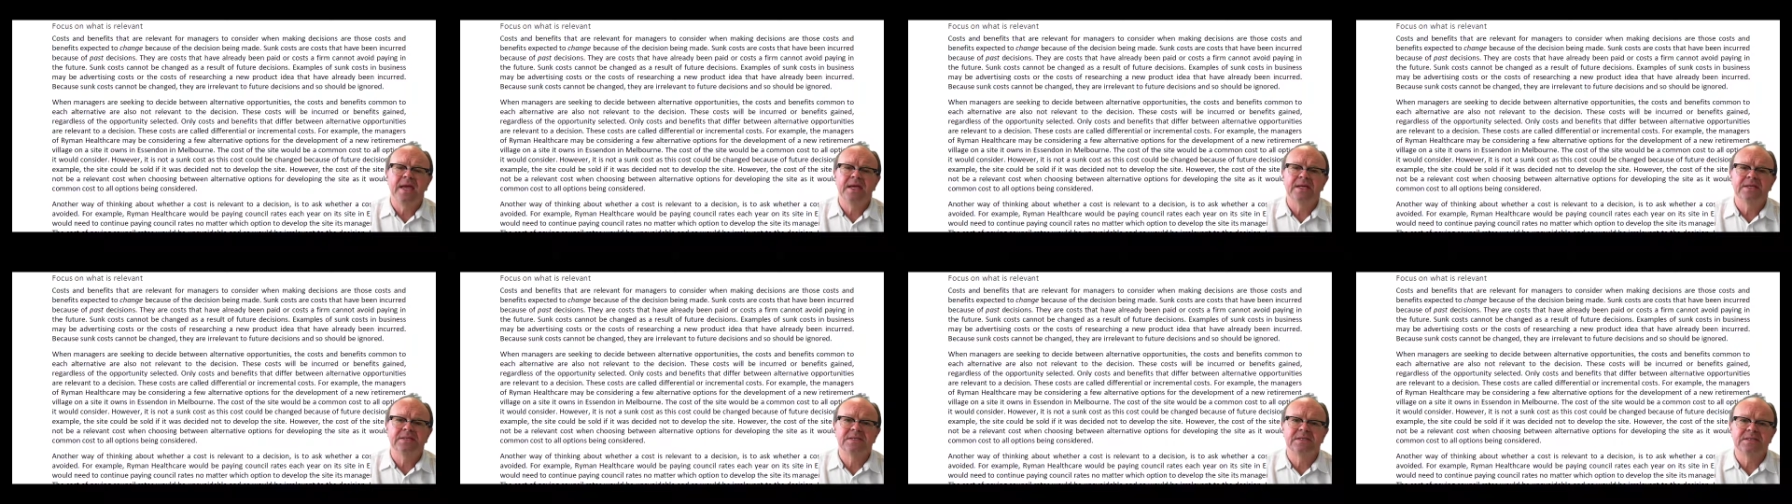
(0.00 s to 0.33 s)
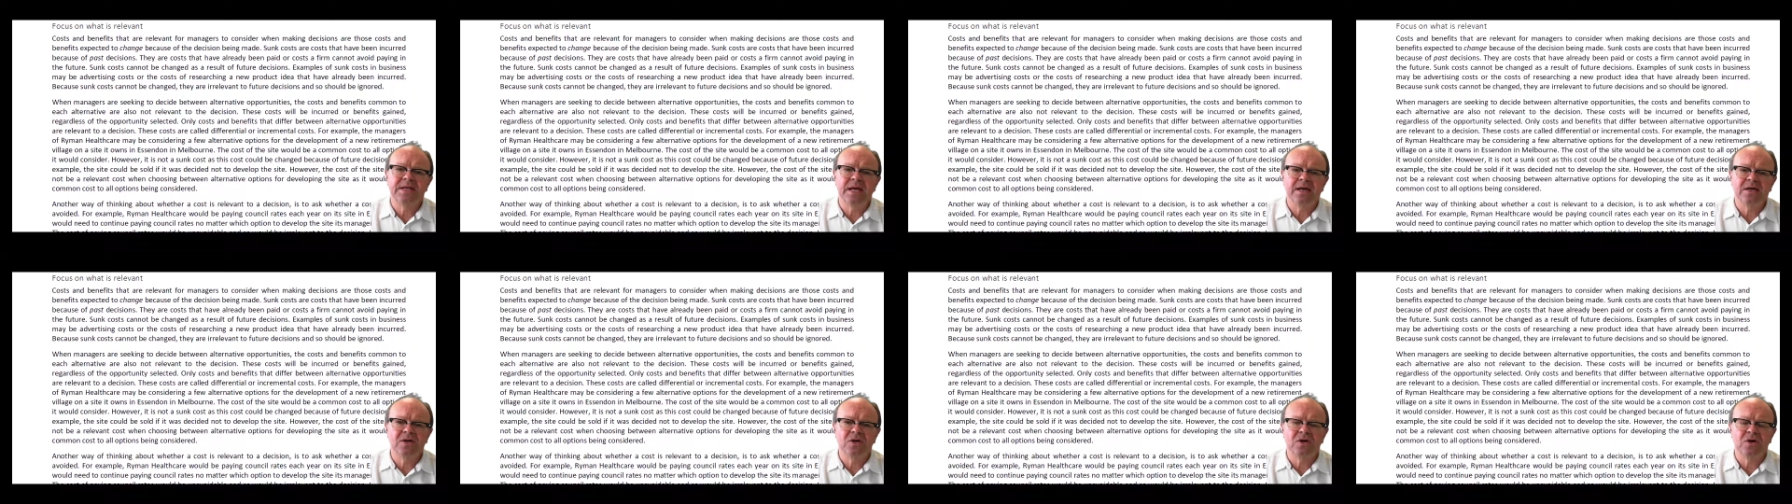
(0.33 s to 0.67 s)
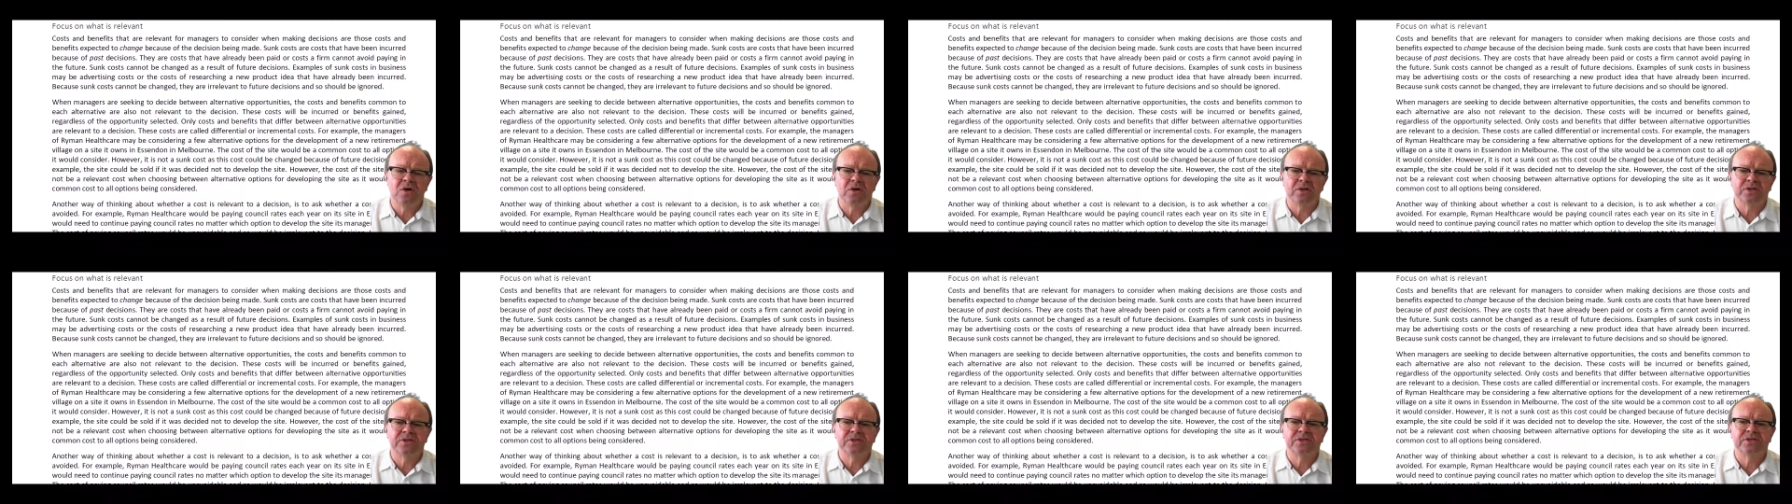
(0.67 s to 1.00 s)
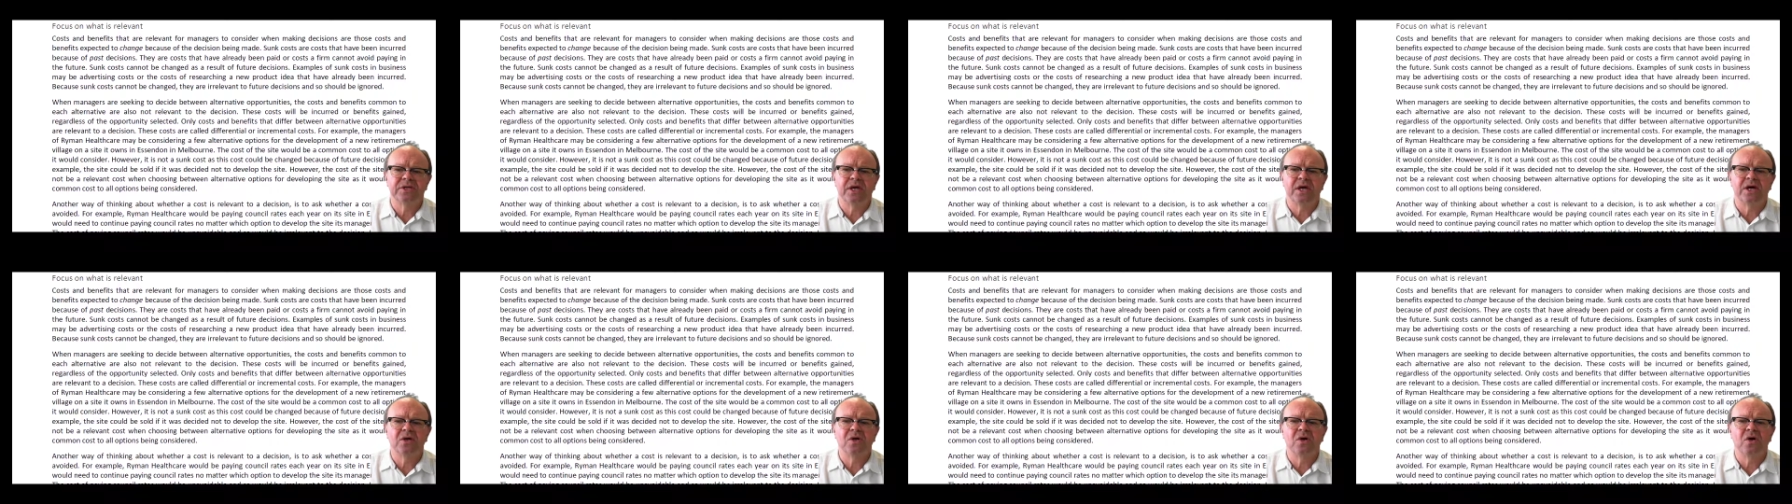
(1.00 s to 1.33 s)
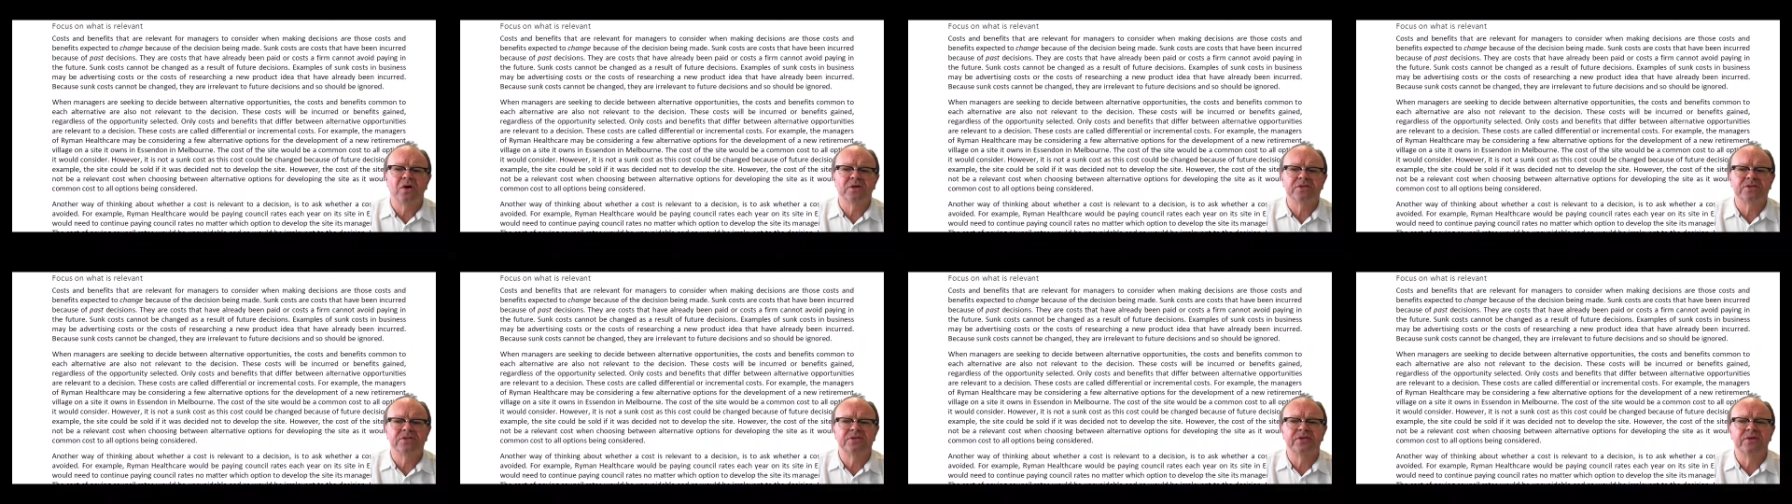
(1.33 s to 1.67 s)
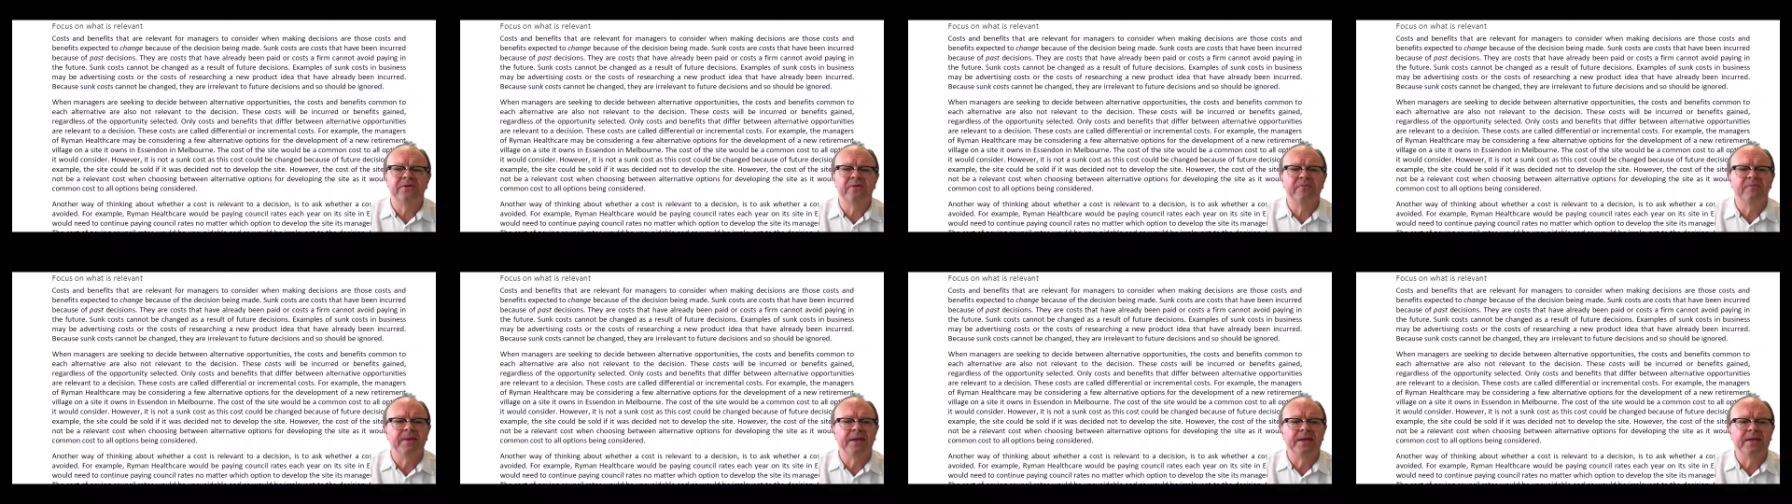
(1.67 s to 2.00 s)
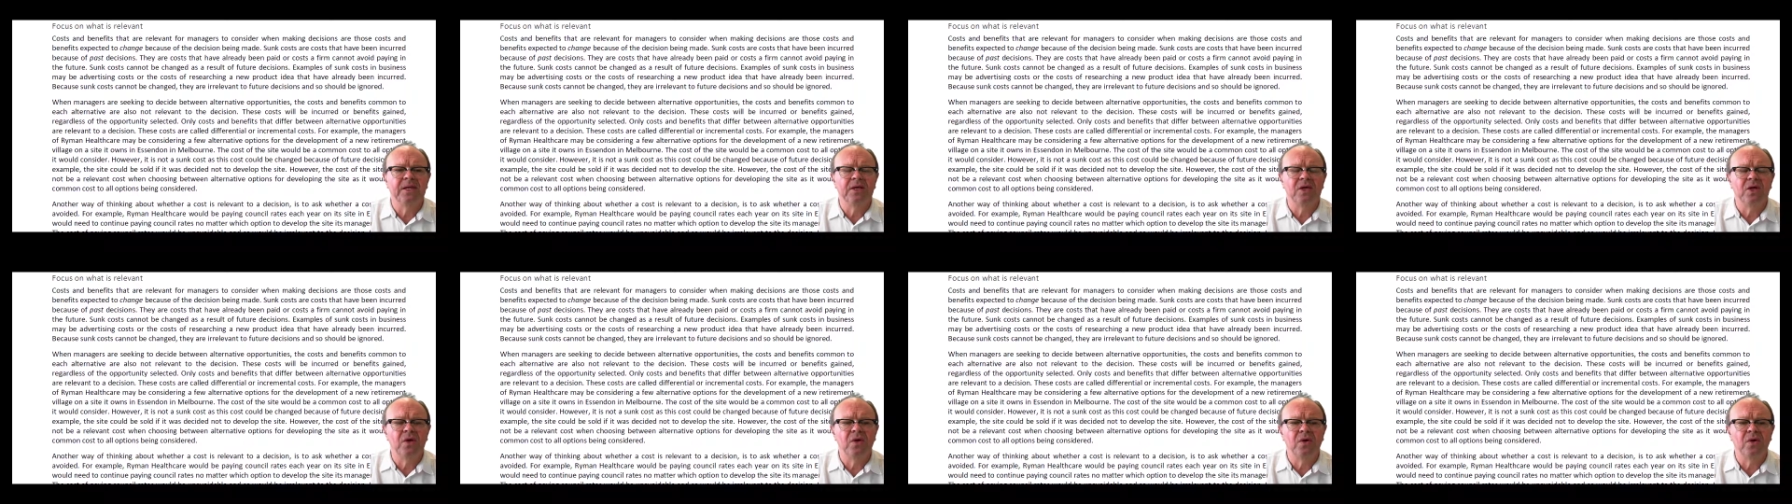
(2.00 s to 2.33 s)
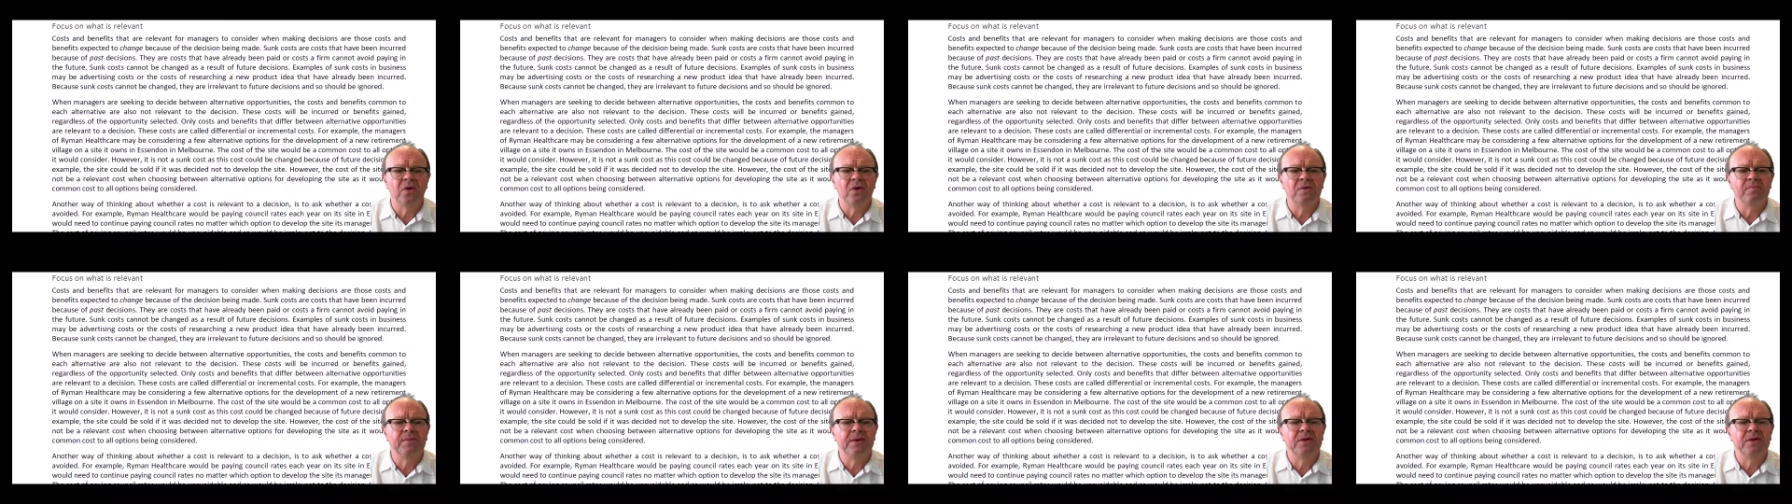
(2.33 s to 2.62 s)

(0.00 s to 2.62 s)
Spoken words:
Sunk costs are costs that have been incurred